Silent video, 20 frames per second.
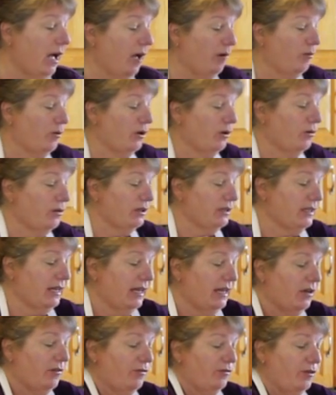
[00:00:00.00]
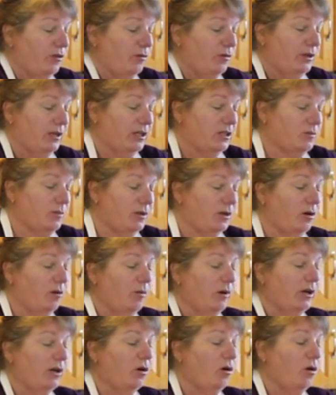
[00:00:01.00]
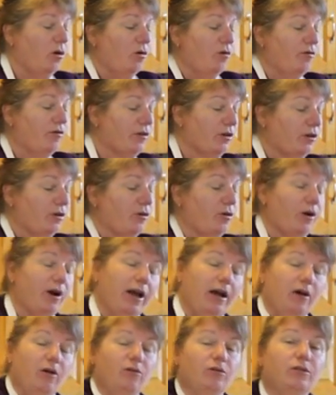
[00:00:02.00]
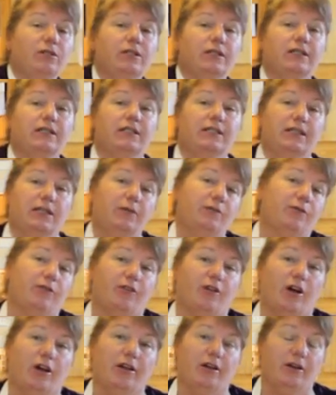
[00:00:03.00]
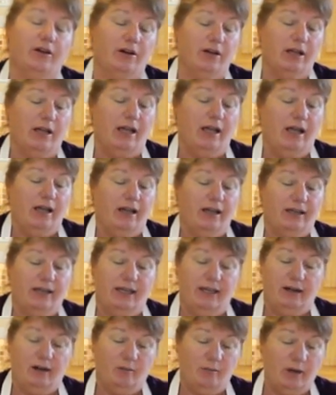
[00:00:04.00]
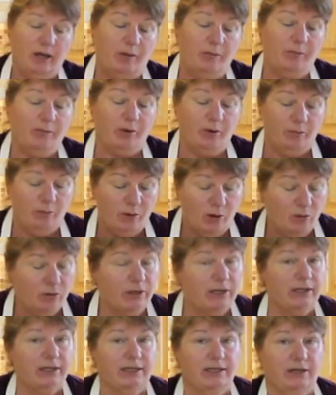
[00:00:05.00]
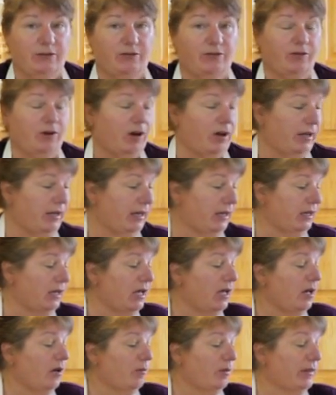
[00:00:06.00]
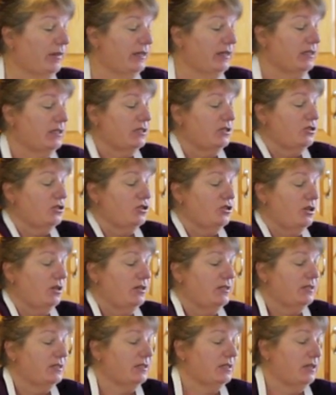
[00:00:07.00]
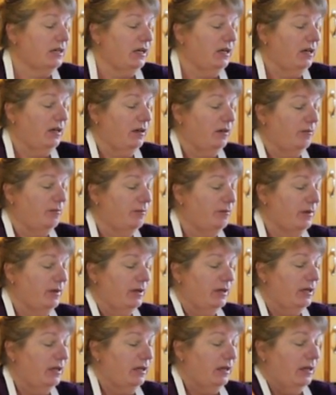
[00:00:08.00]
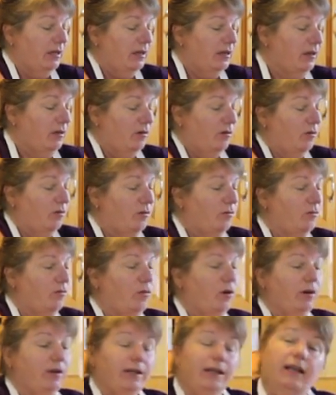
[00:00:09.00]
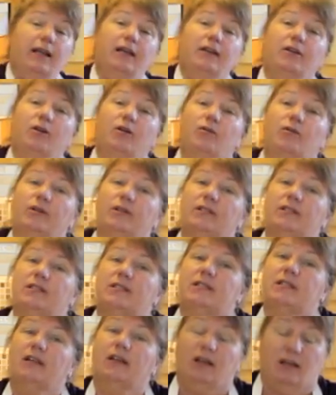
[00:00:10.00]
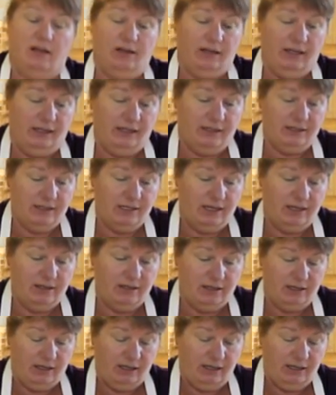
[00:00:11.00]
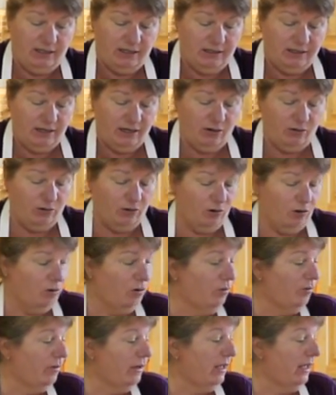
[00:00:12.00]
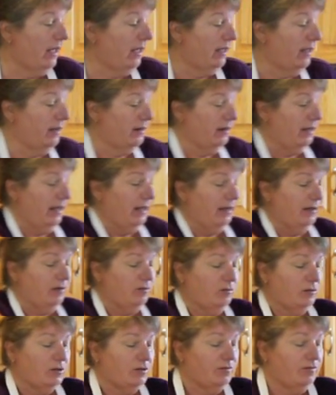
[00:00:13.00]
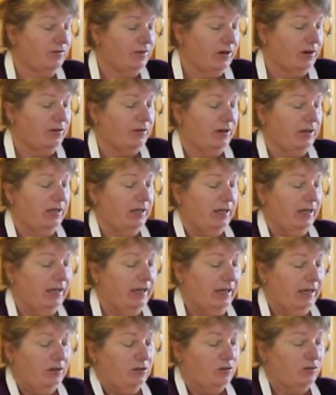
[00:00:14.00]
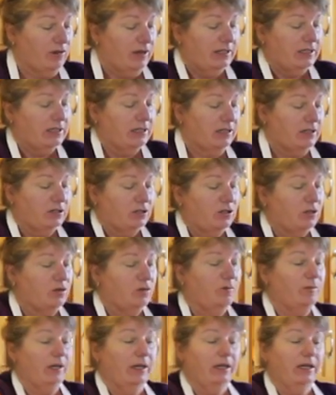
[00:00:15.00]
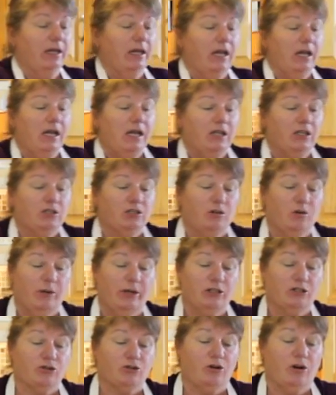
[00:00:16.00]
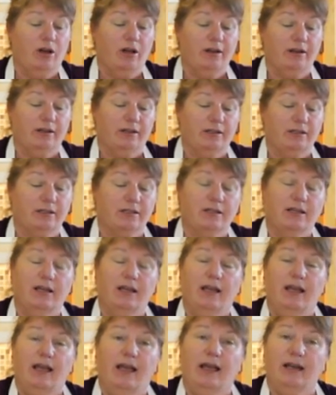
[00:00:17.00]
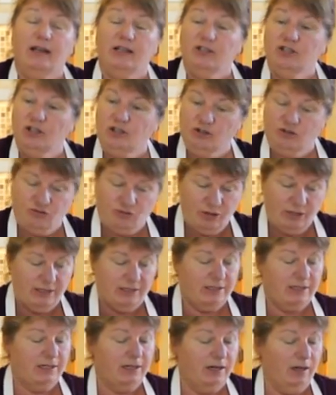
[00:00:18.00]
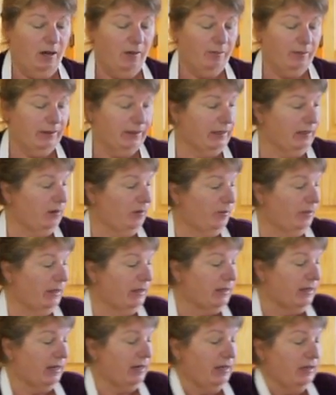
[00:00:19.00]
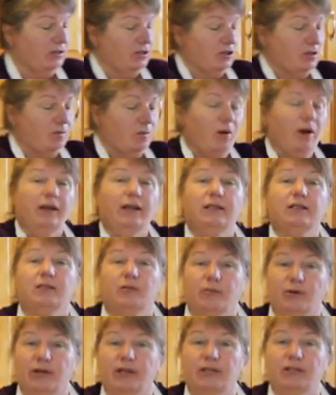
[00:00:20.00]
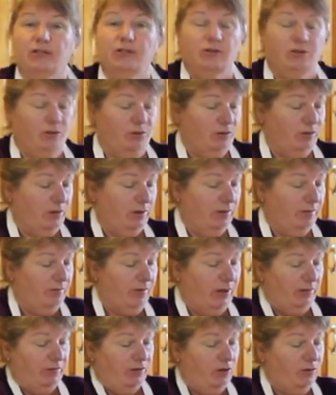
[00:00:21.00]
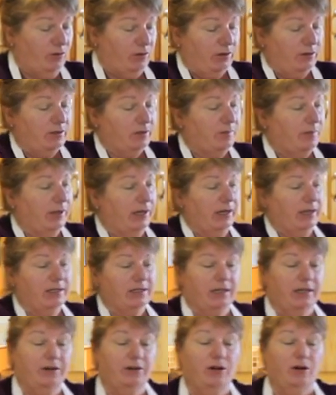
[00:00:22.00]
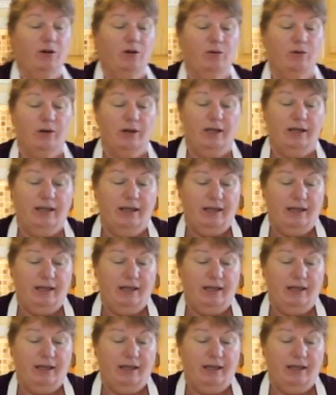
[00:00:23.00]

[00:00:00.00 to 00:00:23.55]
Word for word: And we're going to take a few of these. We don't want to overcrowd the deep fryer. Again, I'm not promoting deep frying, but this is just one that I noticed, like I said, in the Down Home, and it was very interesting to me. So I tried it, and I just dressed it up a little bit, and I just wanted to bring it to my viewers, because I know